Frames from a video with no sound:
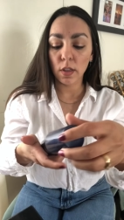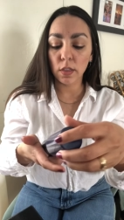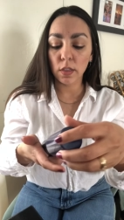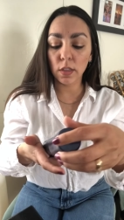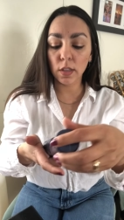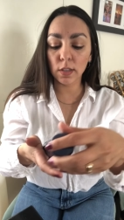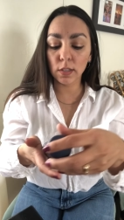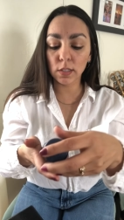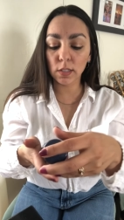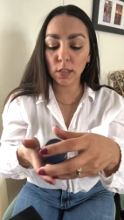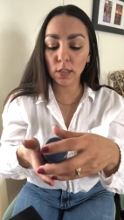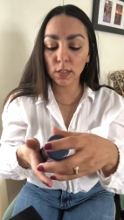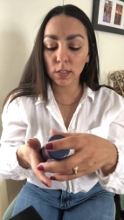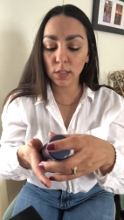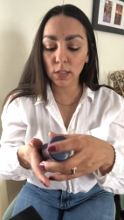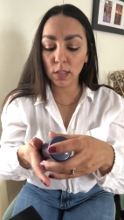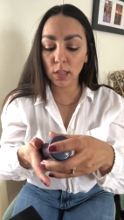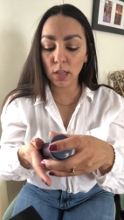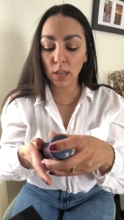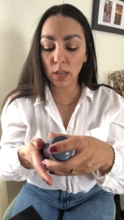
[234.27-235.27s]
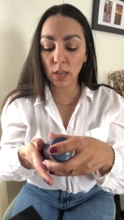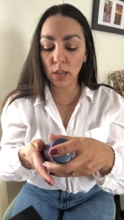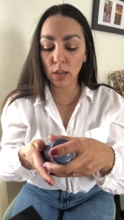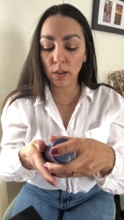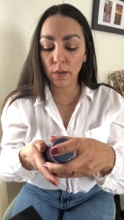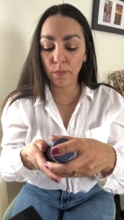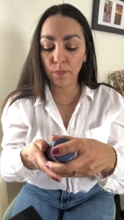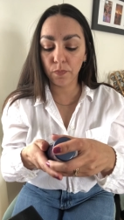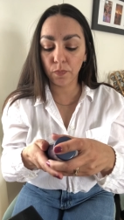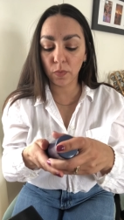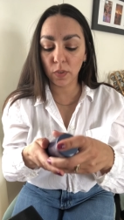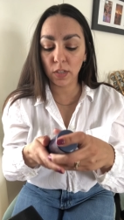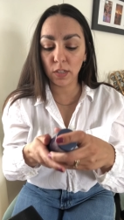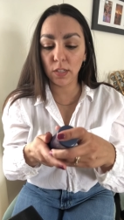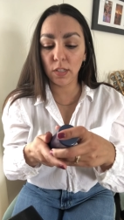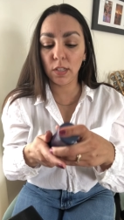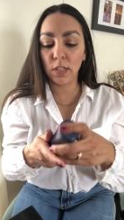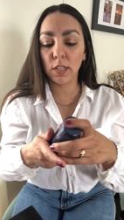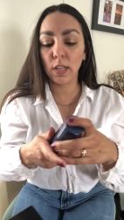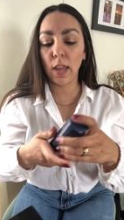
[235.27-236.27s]
This is the
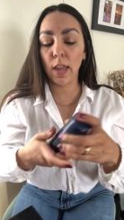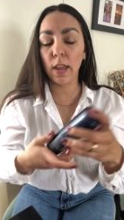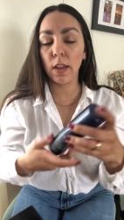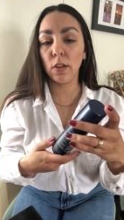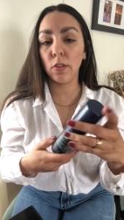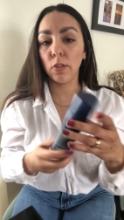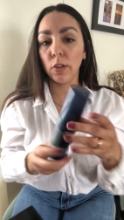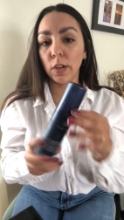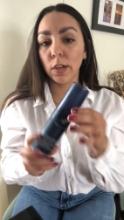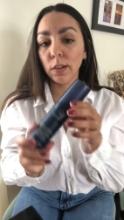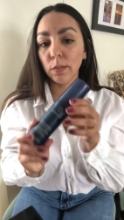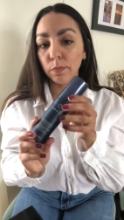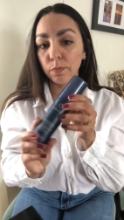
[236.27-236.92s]
detangler.